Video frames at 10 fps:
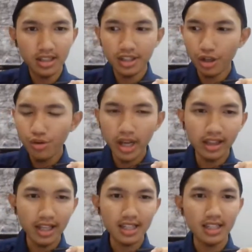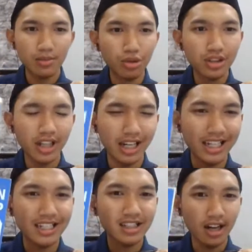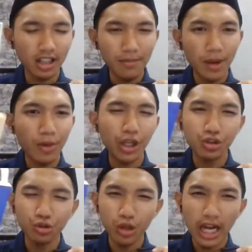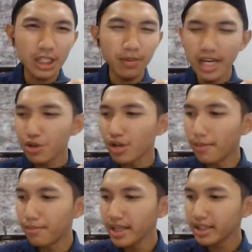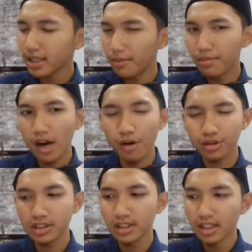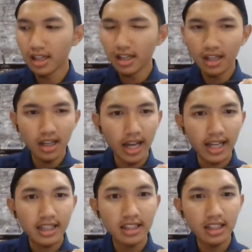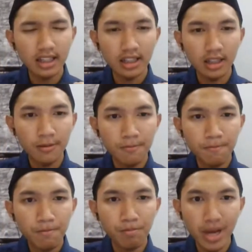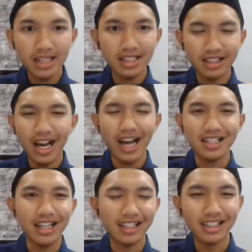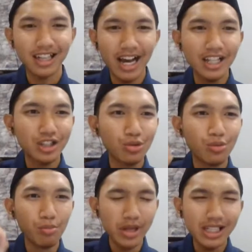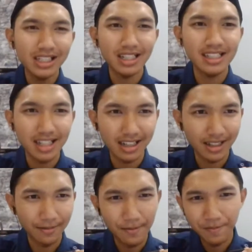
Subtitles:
So in this book, The Lean Startup, I'm going to explain you a bit about like the best guides, like the guide to build a startup.